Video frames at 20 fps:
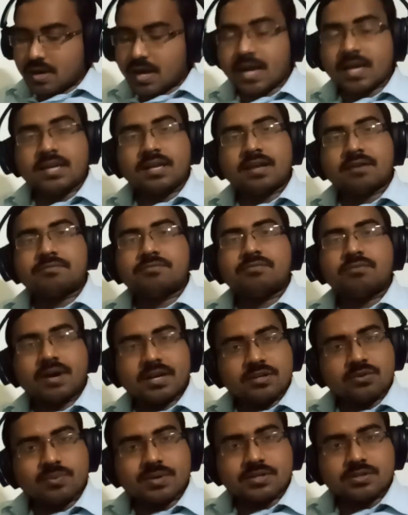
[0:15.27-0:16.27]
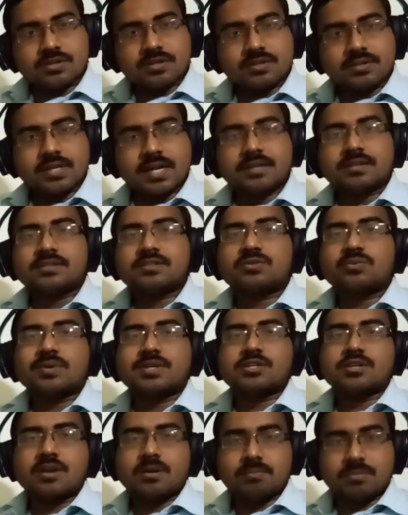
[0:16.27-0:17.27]
I left one question, that is
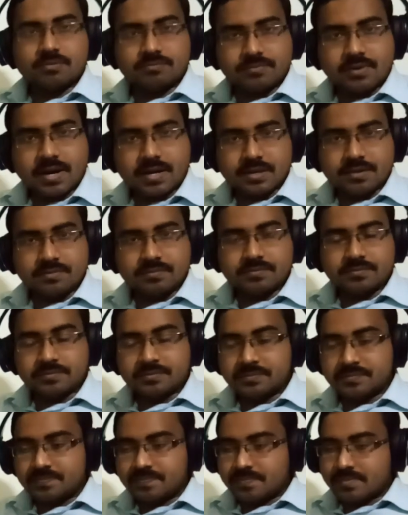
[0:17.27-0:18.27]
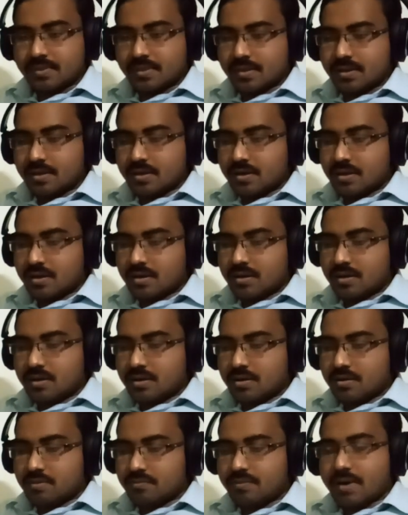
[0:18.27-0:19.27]
question number 5.
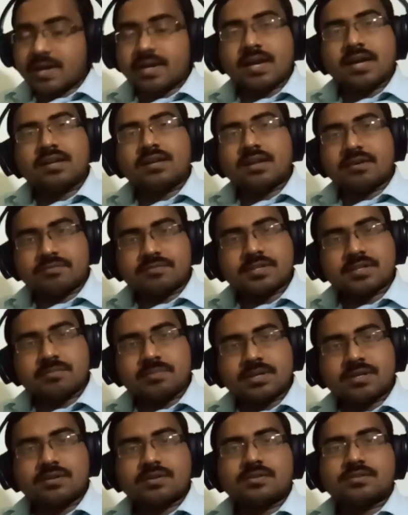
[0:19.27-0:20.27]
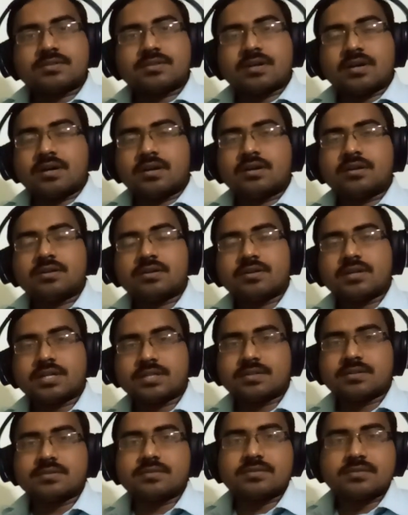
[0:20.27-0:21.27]
Why I left it? Because
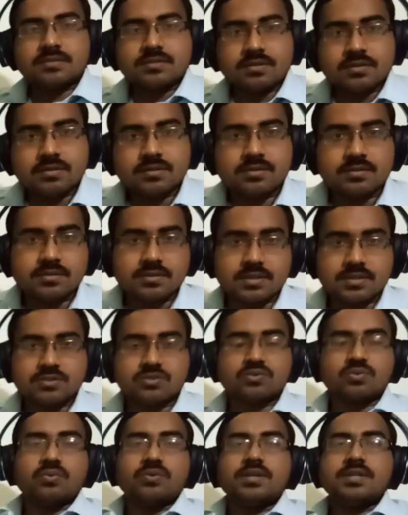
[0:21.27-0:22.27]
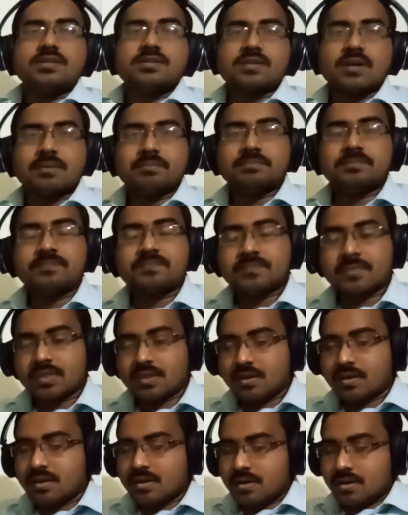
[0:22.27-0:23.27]
it is the story sum.
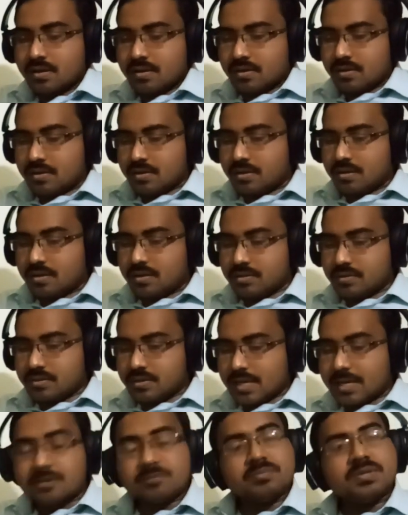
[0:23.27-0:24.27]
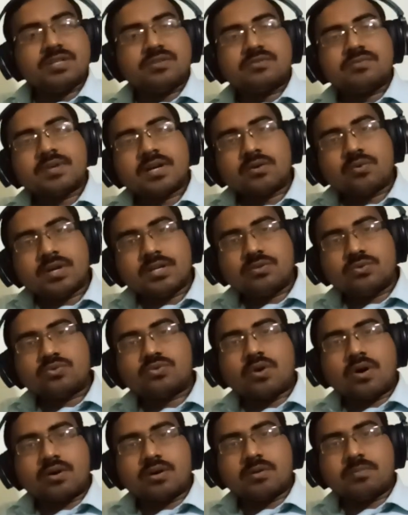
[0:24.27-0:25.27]
That means we are going to
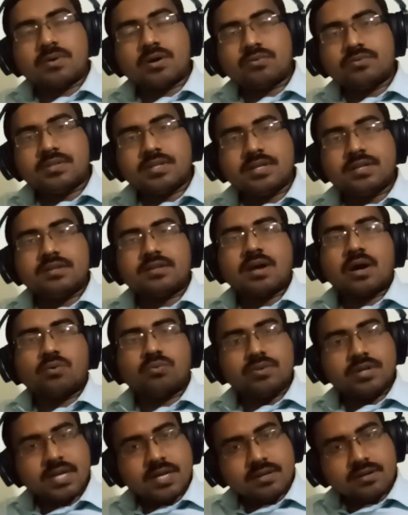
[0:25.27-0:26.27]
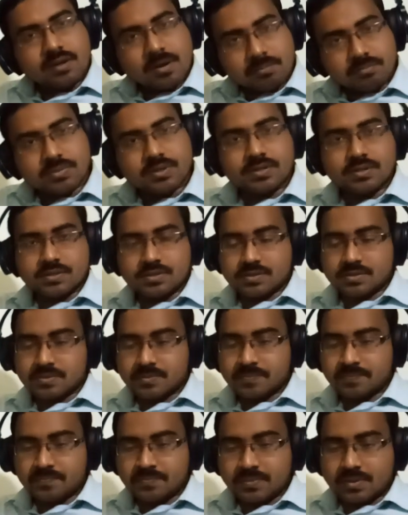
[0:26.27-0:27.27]
talk about the rounding numbers,